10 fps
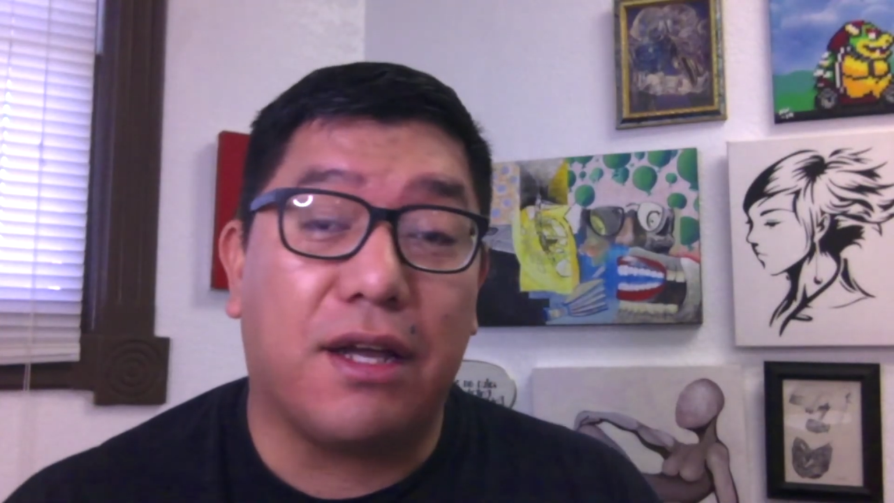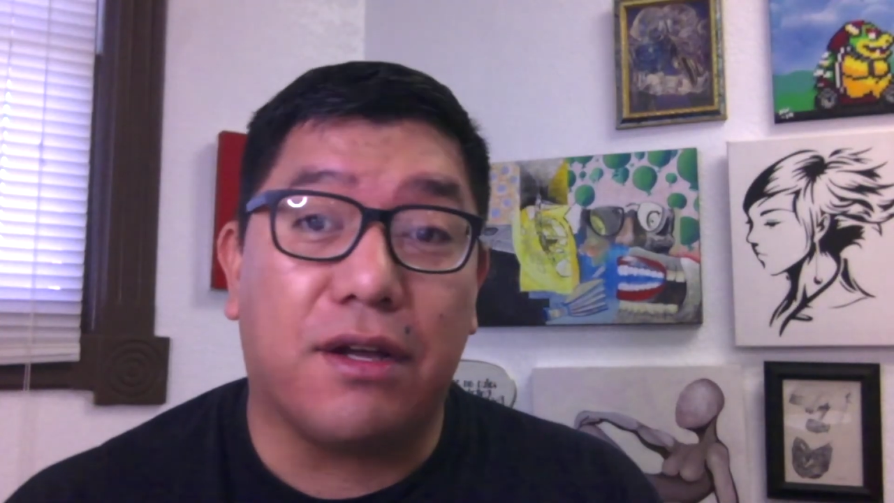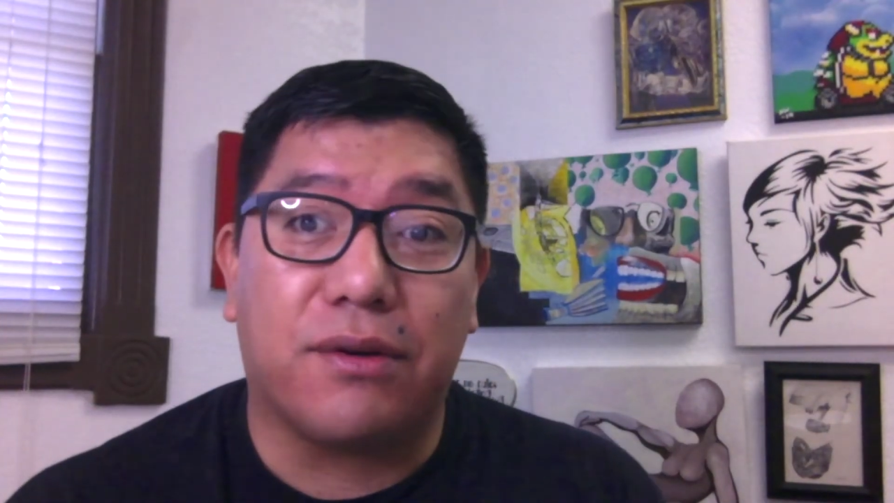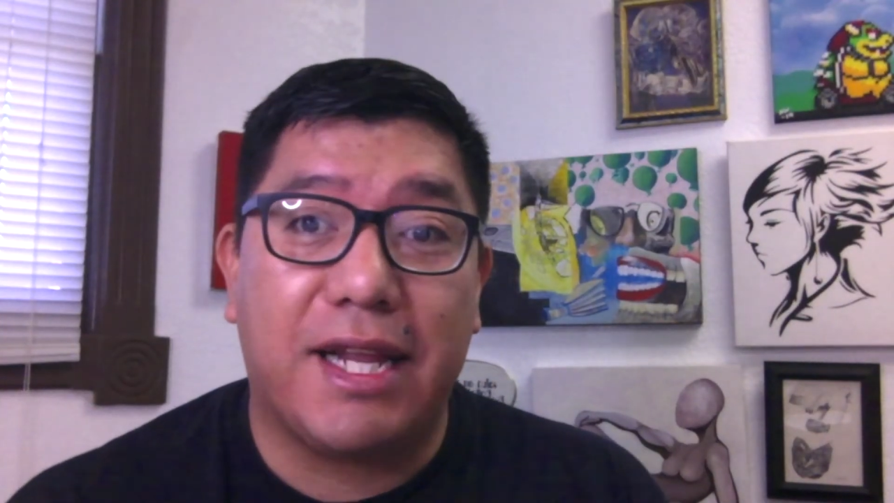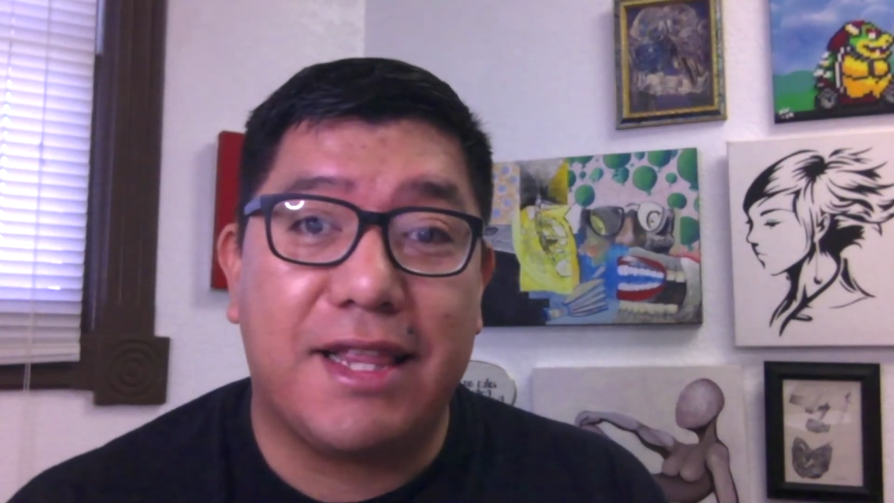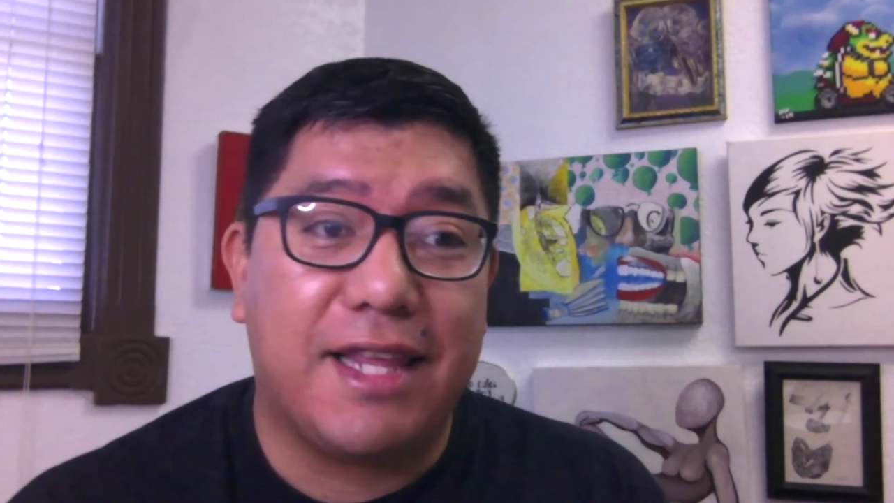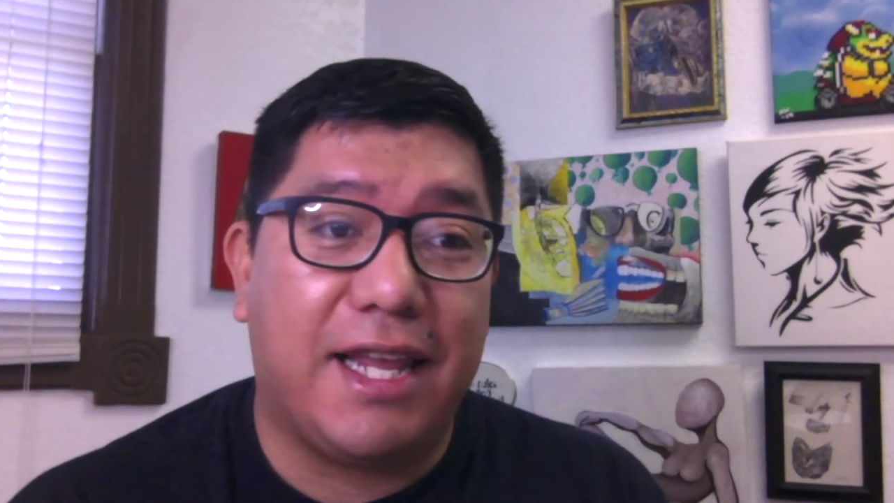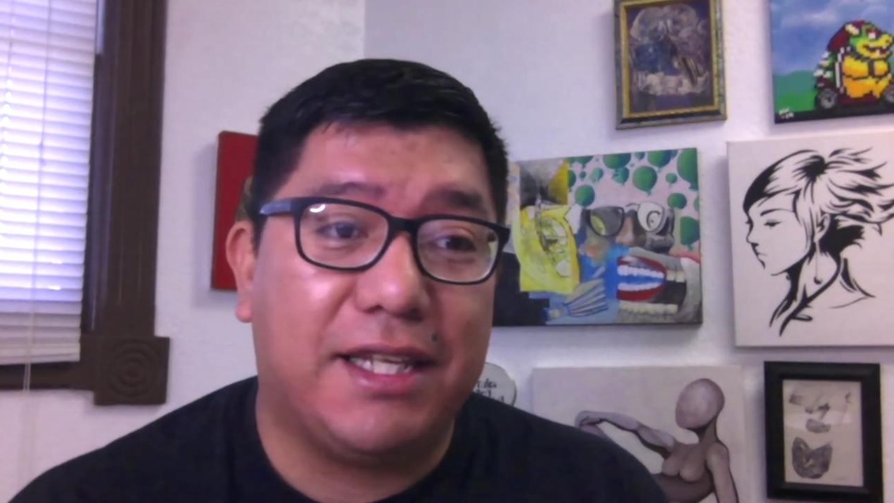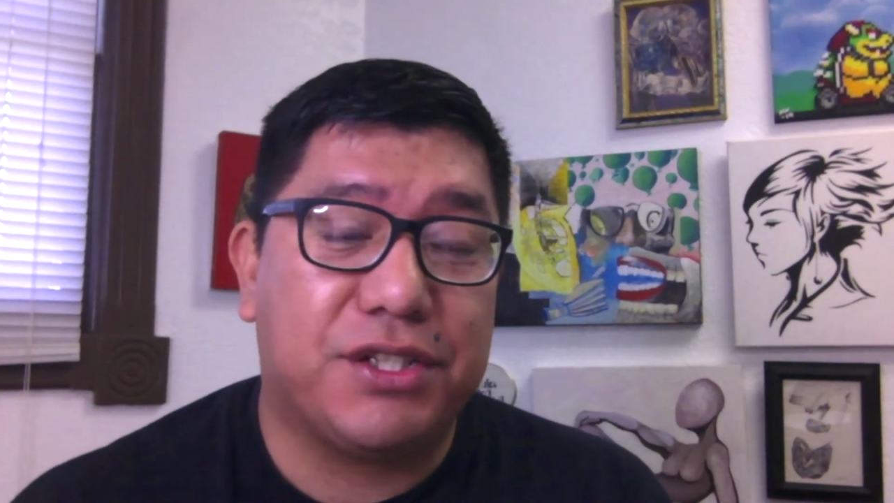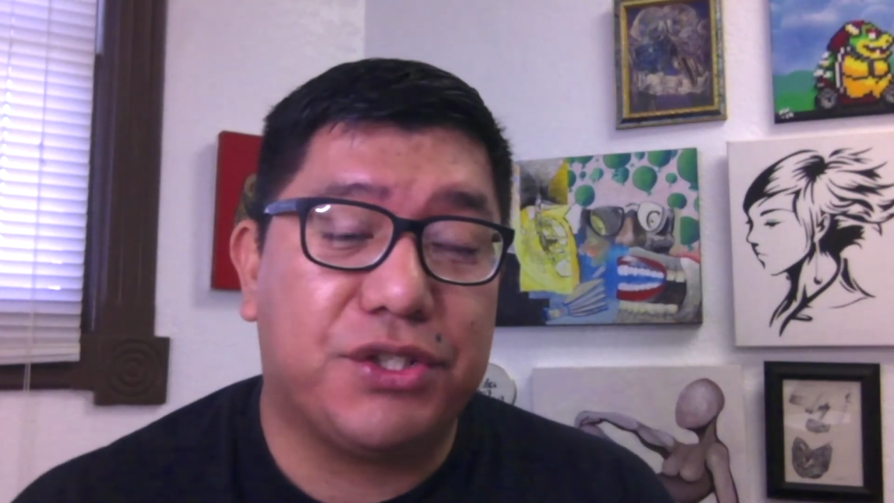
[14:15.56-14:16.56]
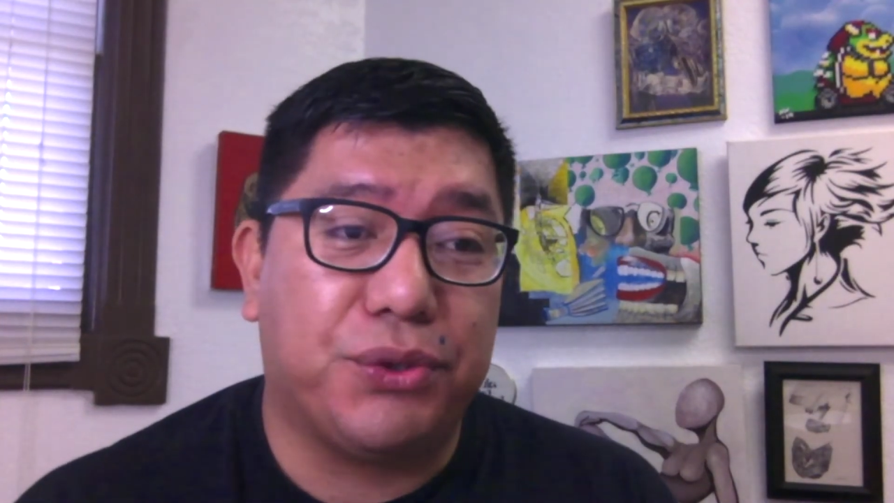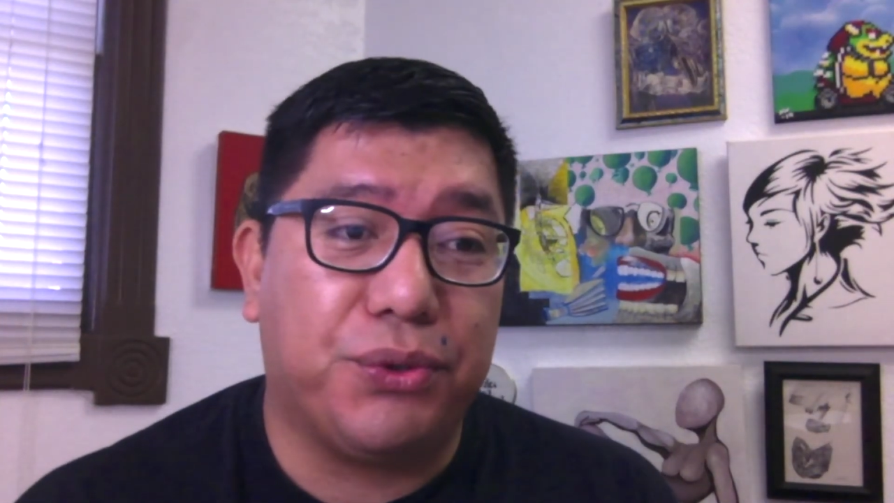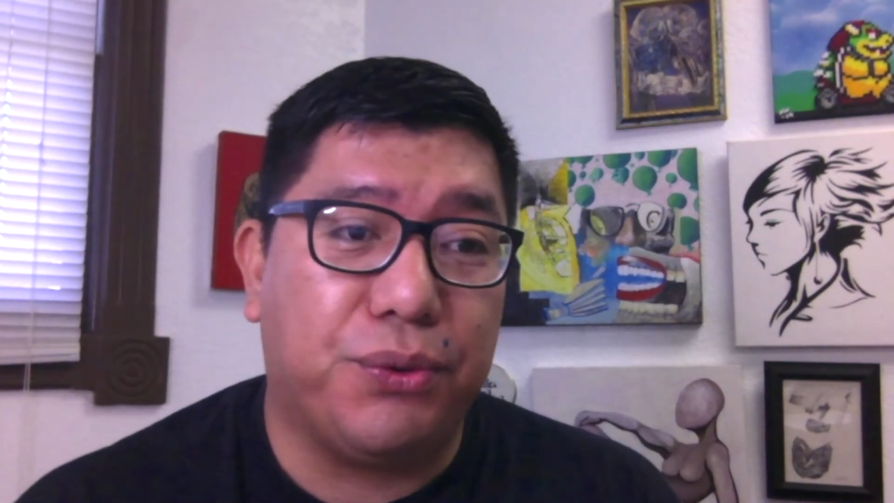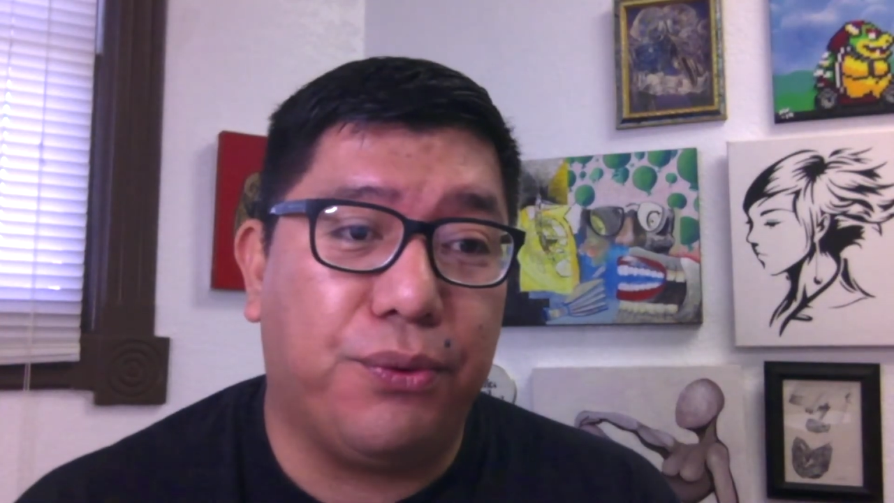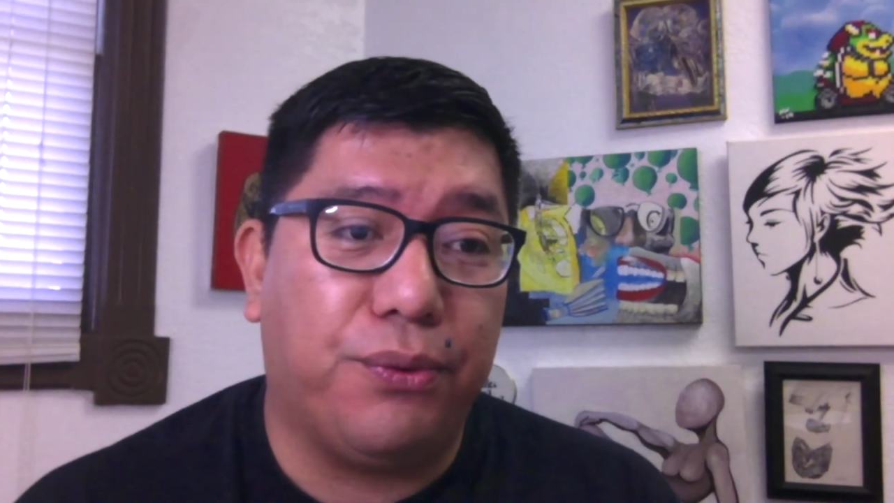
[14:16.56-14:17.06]
great thanks
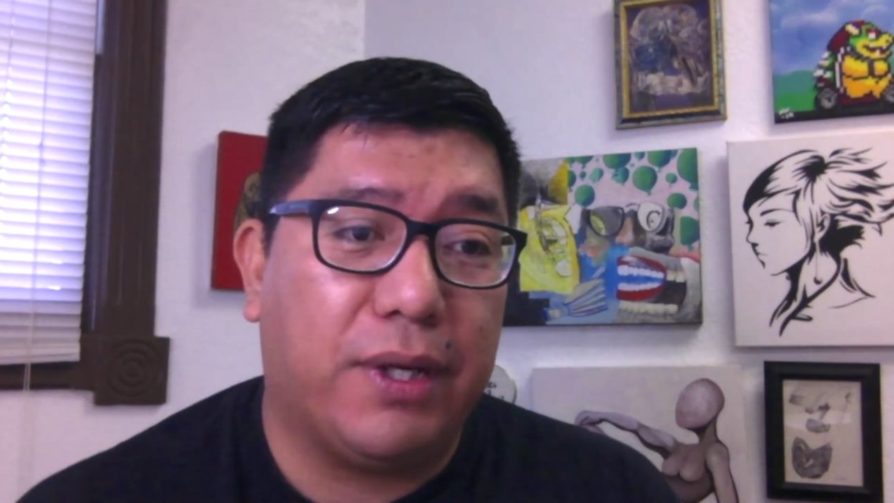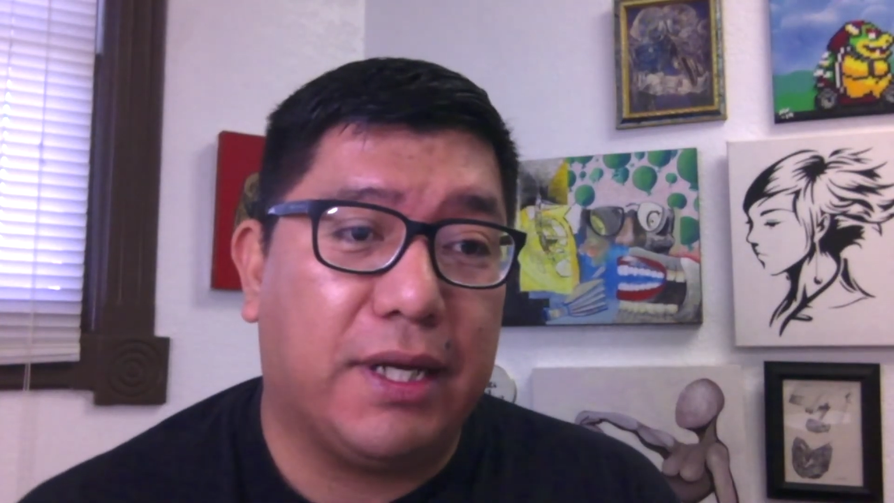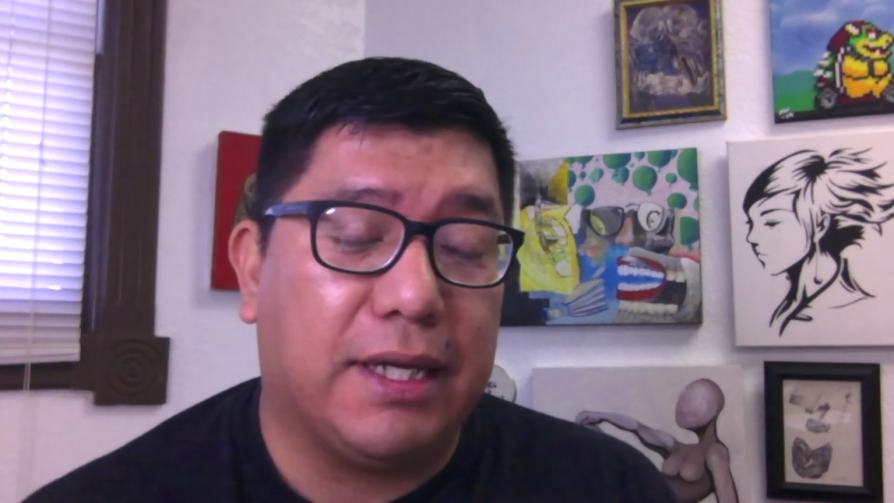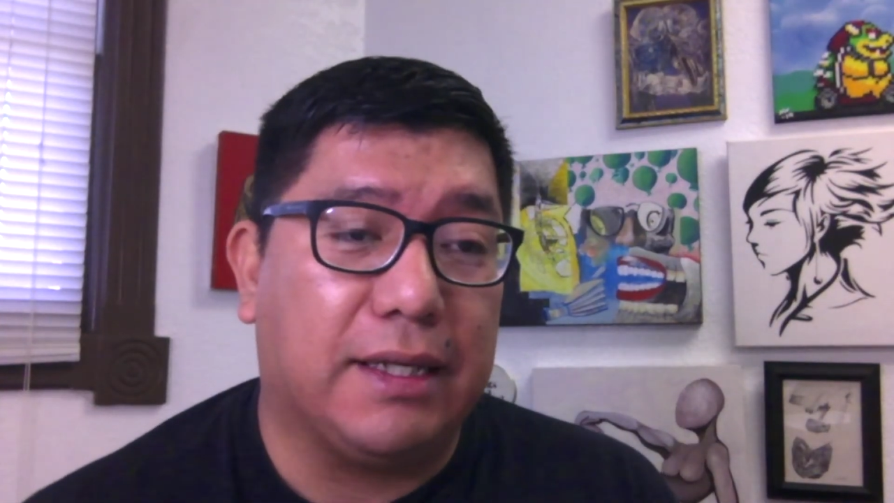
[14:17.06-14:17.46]
to